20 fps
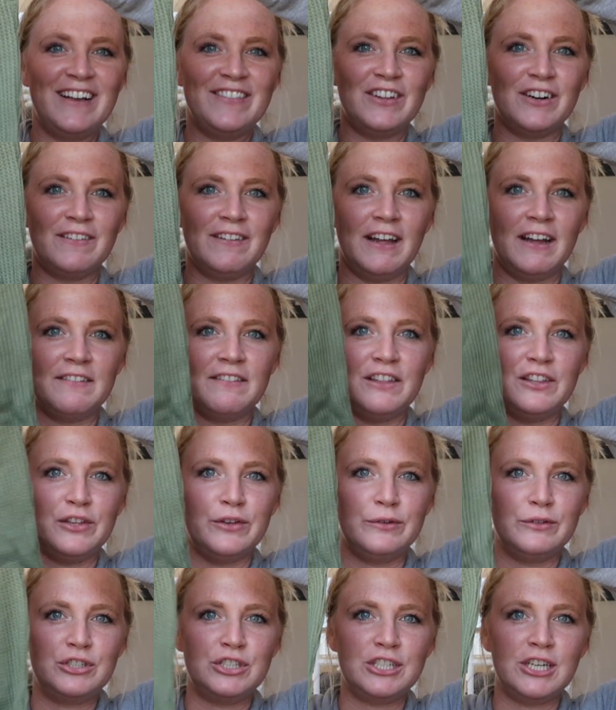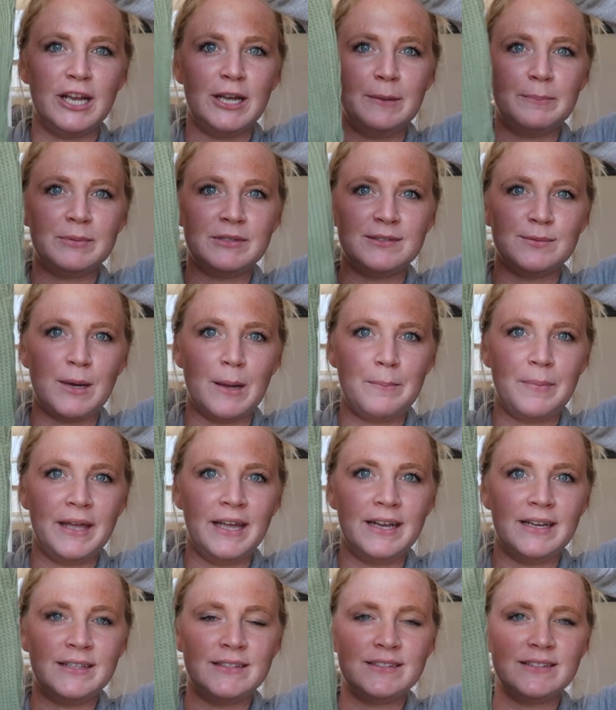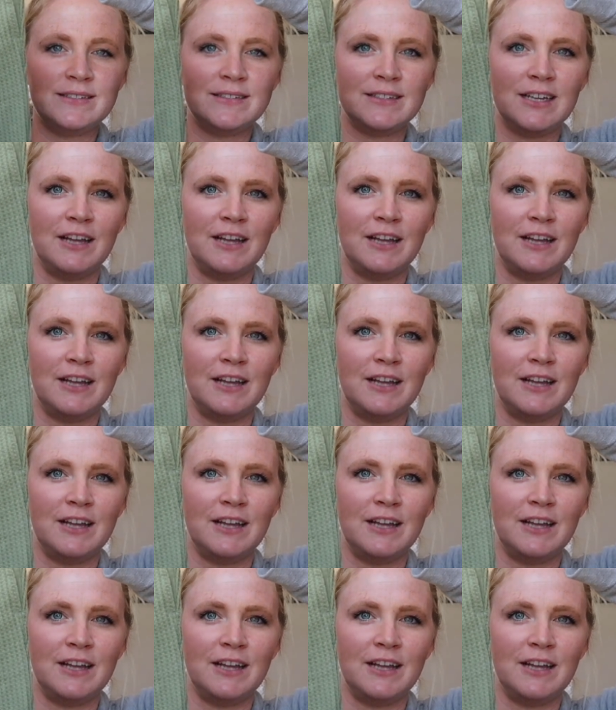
They're like the U-shaped sweatpants,